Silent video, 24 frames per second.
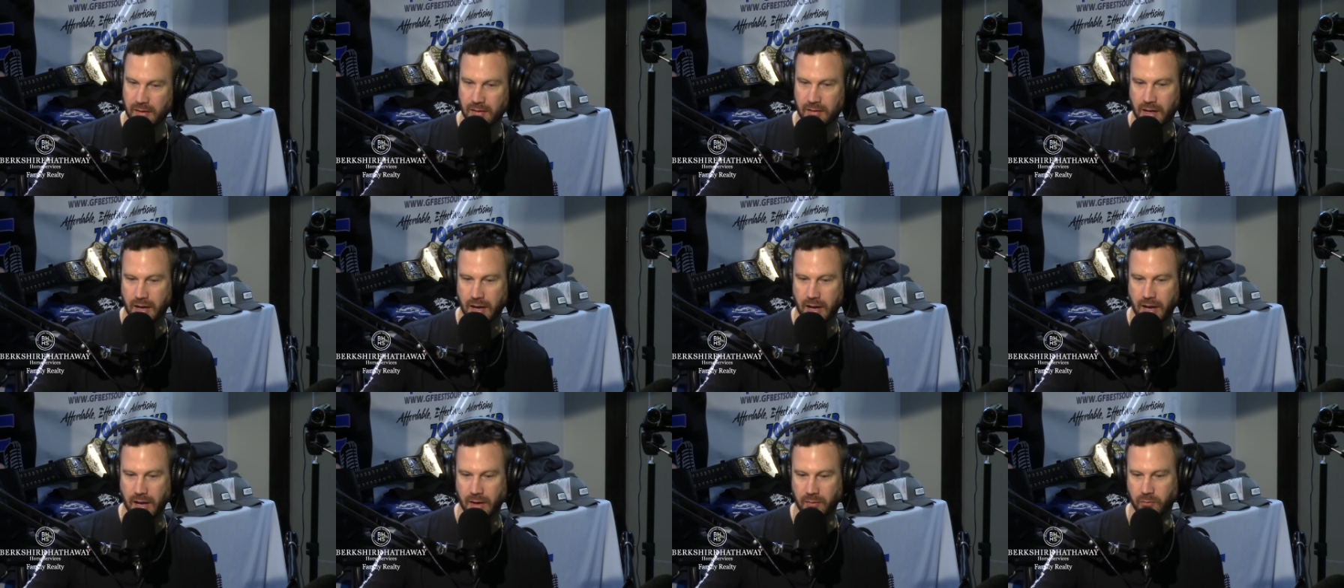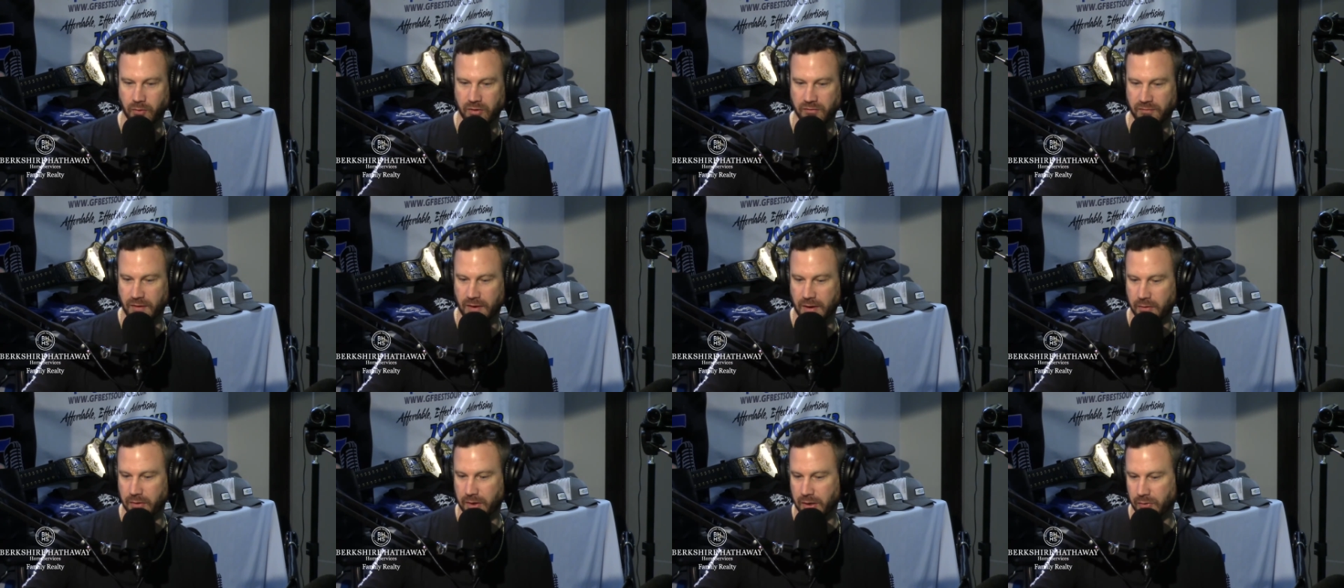And we
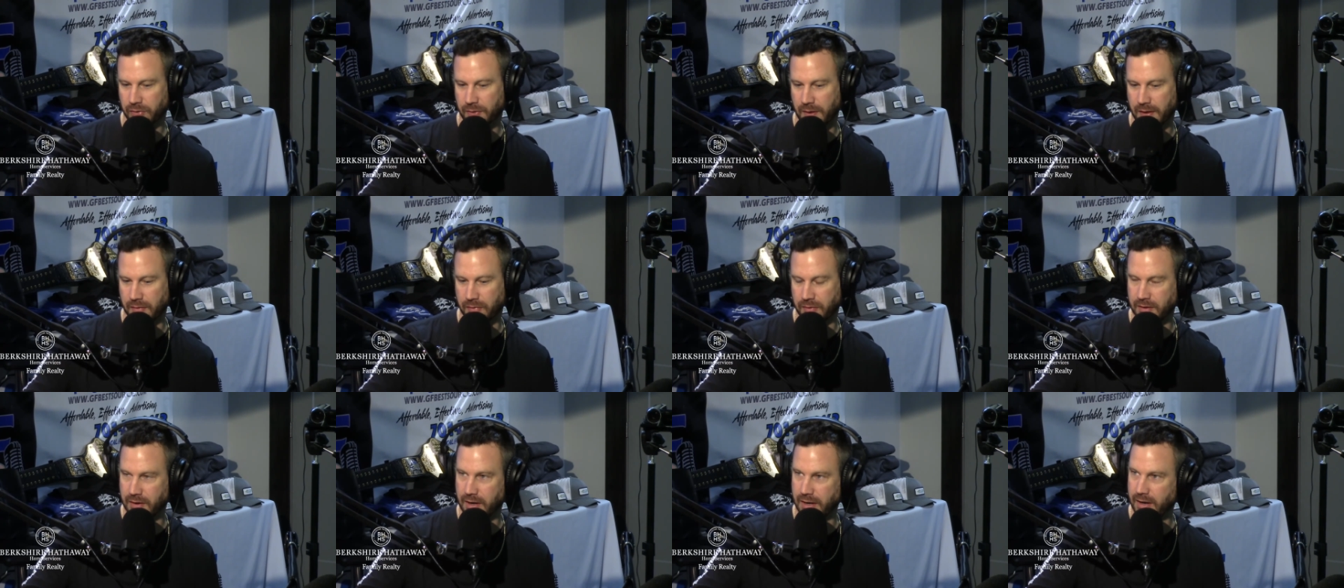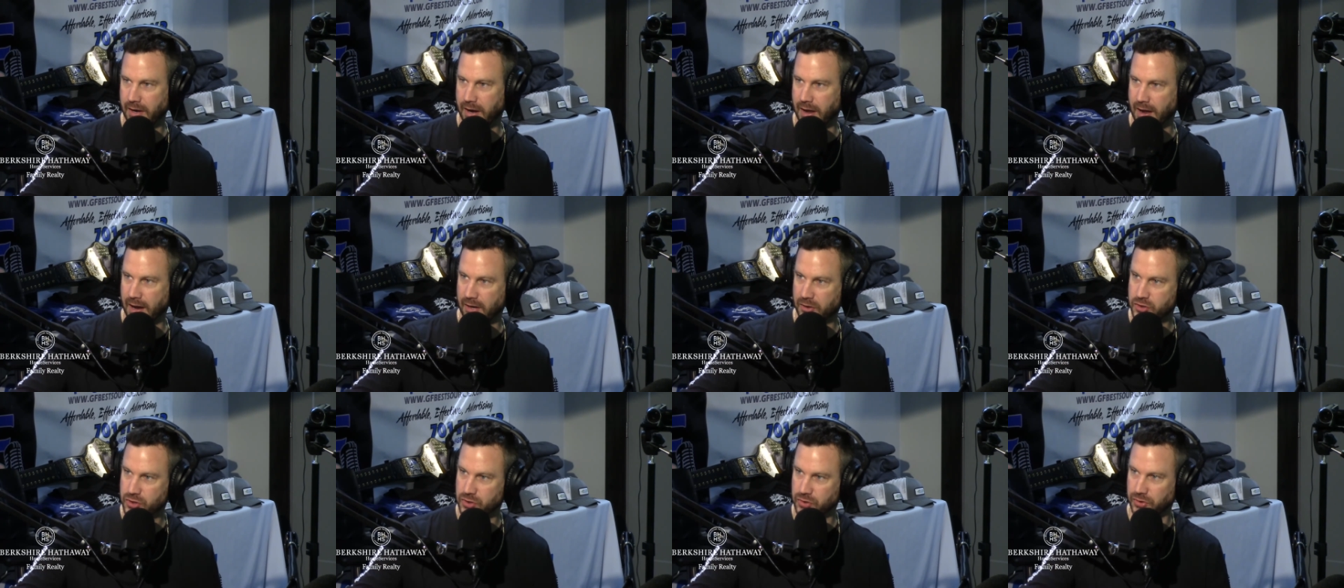found out that they didn't
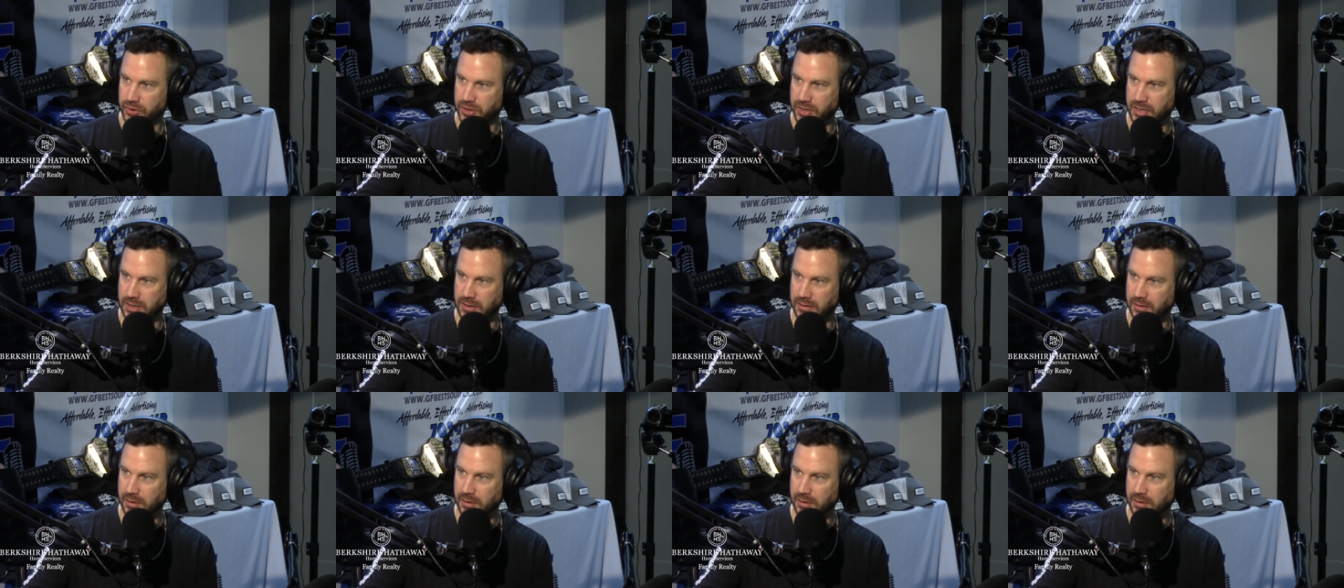actually